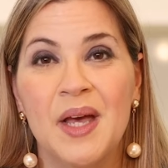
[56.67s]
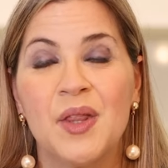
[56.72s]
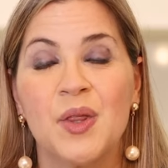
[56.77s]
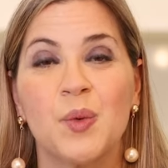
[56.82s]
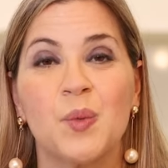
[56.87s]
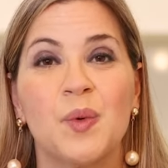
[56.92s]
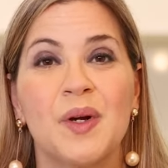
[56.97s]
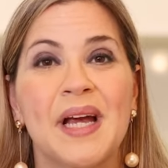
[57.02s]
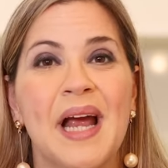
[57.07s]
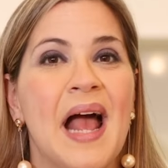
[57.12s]

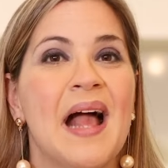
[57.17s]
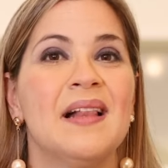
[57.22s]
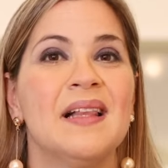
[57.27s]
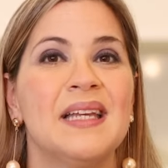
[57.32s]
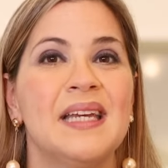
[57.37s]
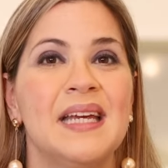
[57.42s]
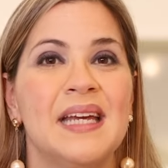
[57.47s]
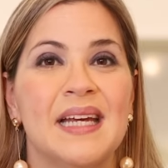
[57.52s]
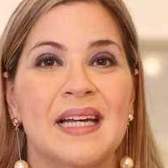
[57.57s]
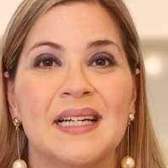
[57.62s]
The
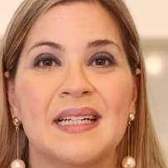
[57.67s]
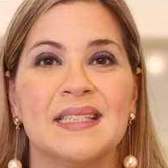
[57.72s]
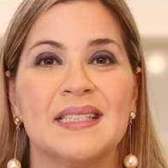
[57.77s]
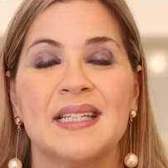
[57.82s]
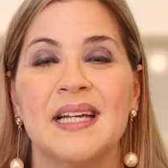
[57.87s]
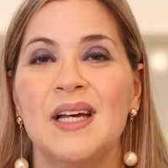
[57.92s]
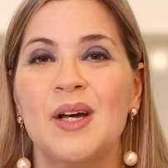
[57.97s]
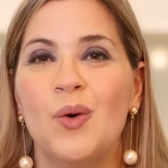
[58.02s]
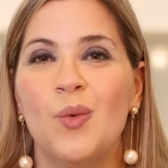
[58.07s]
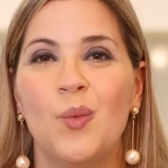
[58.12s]
reality
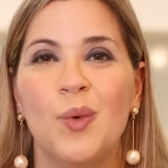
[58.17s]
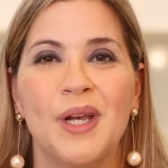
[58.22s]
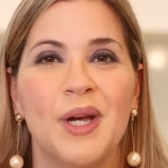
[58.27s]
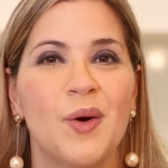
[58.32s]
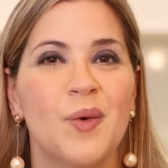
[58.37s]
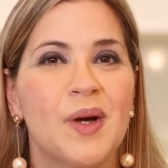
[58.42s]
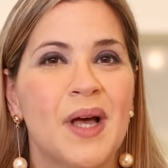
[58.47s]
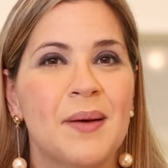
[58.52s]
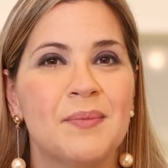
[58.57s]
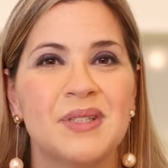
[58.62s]
is, we
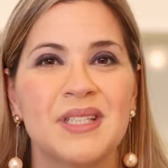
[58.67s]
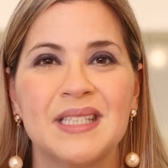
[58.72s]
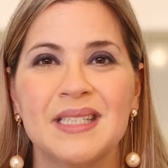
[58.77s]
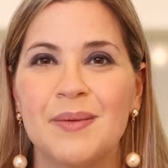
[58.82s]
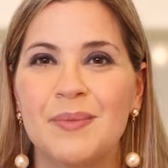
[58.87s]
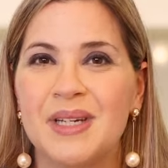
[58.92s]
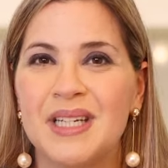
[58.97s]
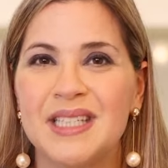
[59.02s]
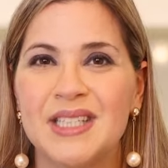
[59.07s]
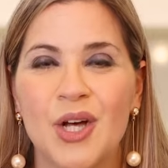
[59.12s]
don't come to
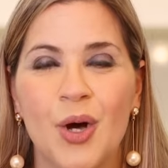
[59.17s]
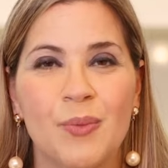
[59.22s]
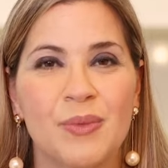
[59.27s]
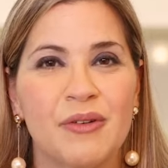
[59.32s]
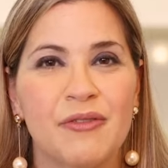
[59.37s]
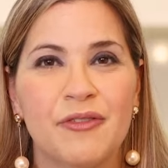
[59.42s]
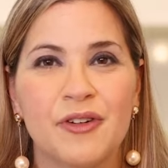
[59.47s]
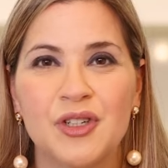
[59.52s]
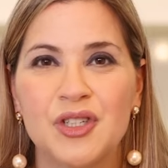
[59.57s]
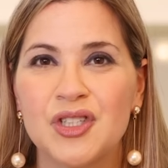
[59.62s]
somebody's home
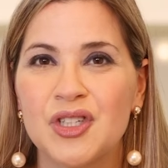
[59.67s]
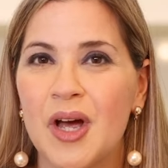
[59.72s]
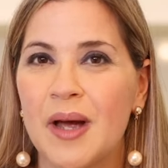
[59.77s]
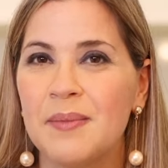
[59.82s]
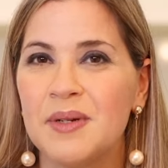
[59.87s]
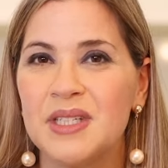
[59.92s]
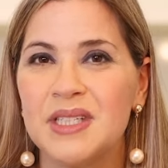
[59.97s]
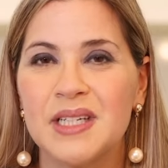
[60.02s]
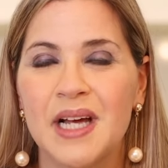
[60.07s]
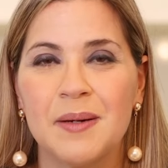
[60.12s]
the first
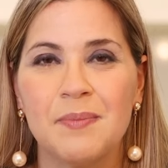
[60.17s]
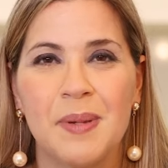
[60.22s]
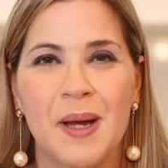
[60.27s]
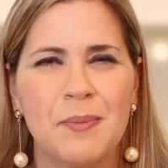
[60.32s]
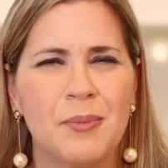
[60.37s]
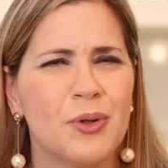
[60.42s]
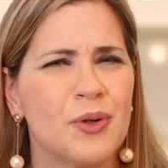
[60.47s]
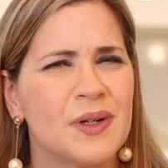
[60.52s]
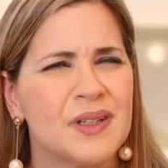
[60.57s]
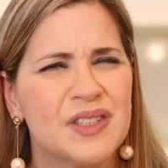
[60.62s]
time and sign
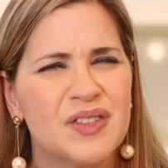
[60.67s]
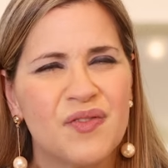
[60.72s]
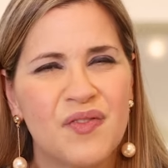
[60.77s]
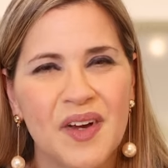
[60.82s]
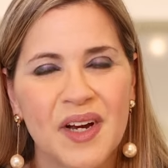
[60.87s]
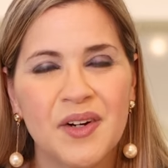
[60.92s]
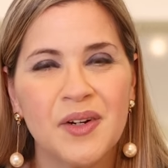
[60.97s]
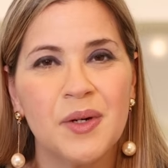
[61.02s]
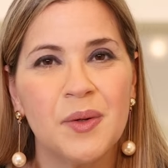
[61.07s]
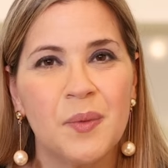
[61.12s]
paperwork. It's
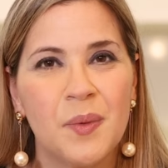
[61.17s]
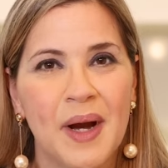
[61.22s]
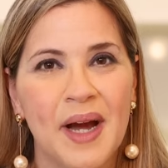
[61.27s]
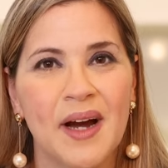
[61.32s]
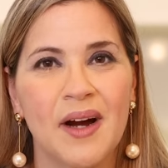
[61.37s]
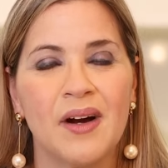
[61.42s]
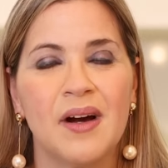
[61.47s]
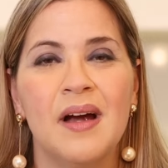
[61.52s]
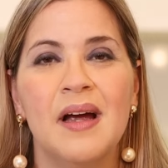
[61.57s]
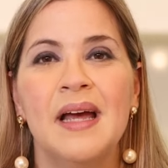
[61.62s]
very
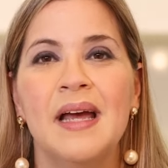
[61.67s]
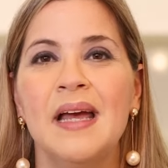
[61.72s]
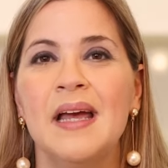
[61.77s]
rare.